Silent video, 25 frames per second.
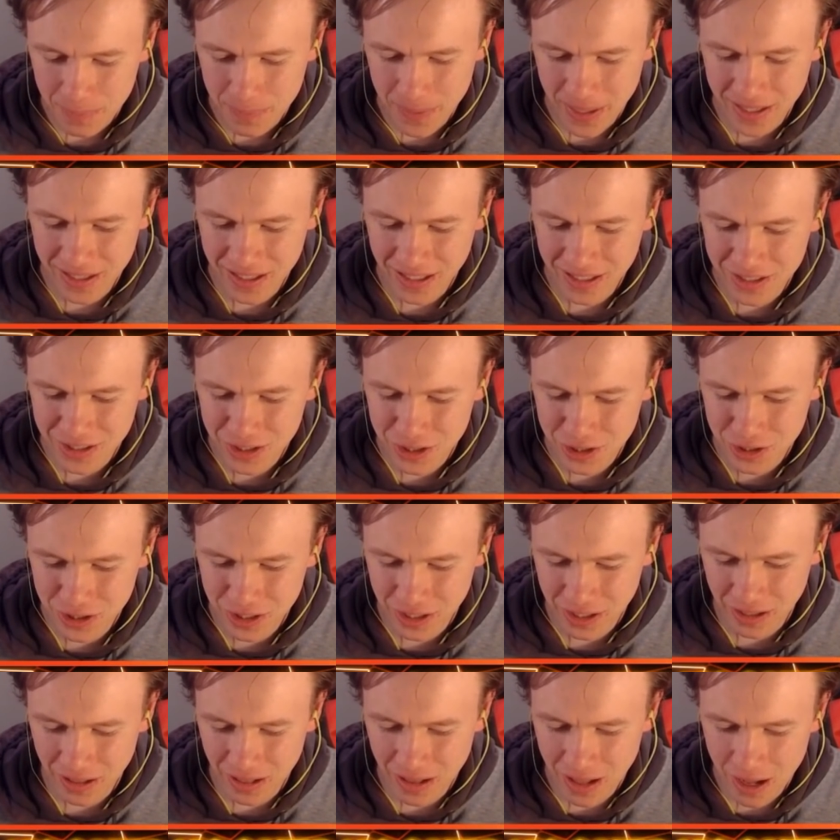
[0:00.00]
I mean, he's just
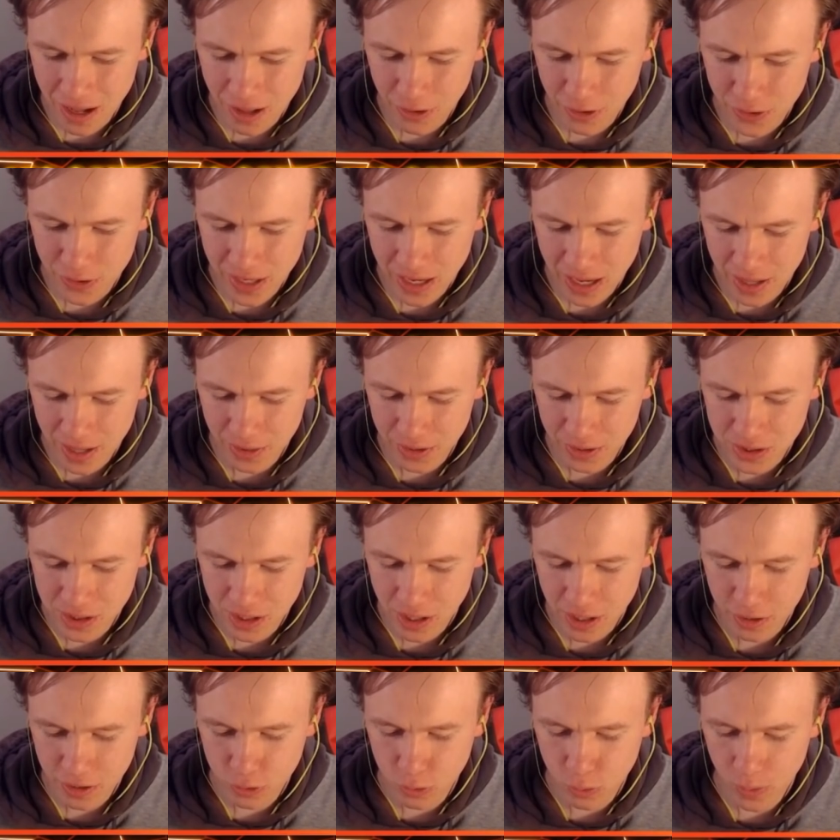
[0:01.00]
going to Lalo the other
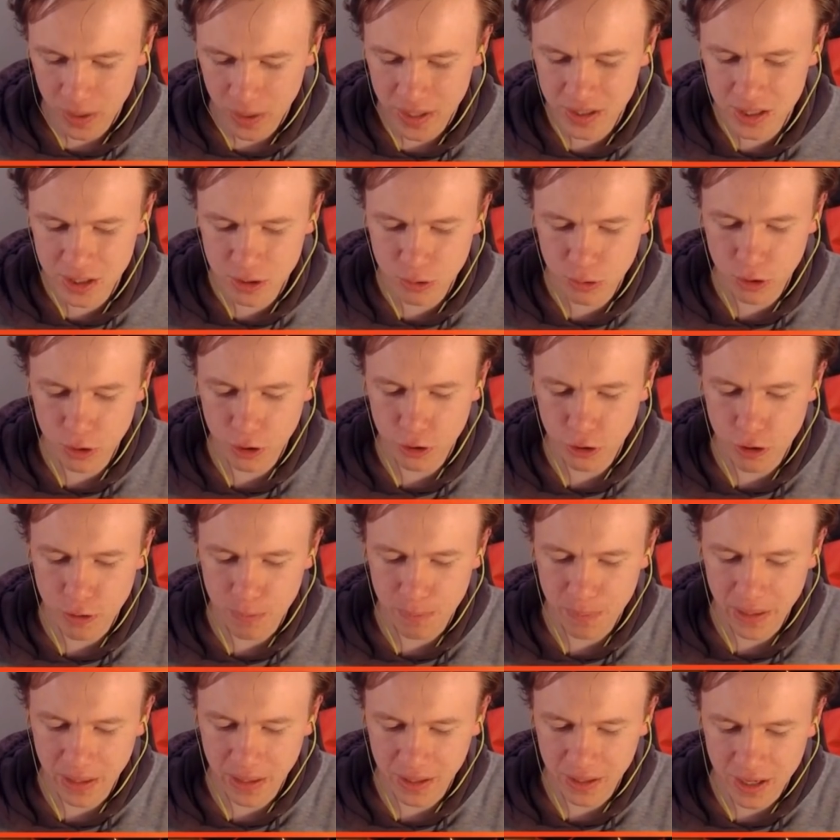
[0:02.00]
side. Queen's still got
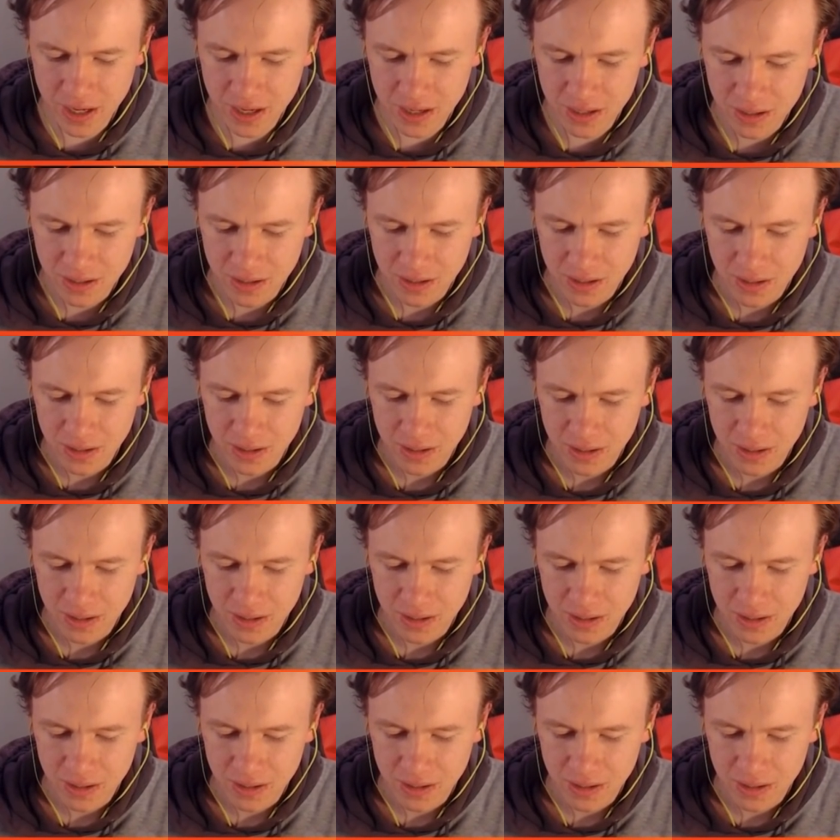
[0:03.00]
her ability.